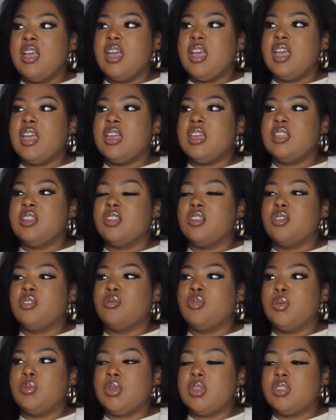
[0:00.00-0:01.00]
And
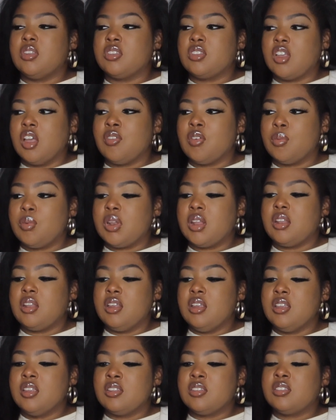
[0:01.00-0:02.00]
when we discover what it
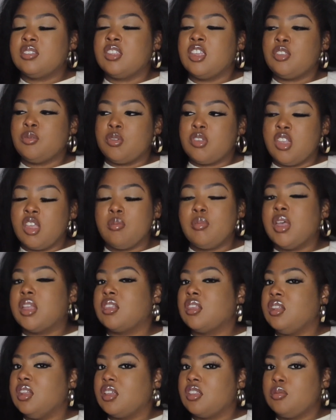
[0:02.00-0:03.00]
is, that's when you can make
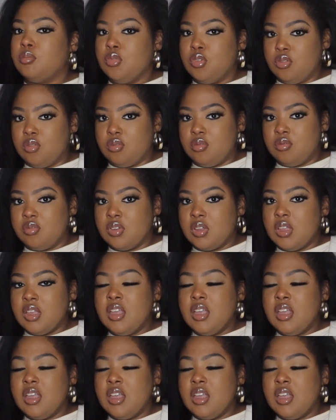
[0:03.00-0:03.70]
the next move.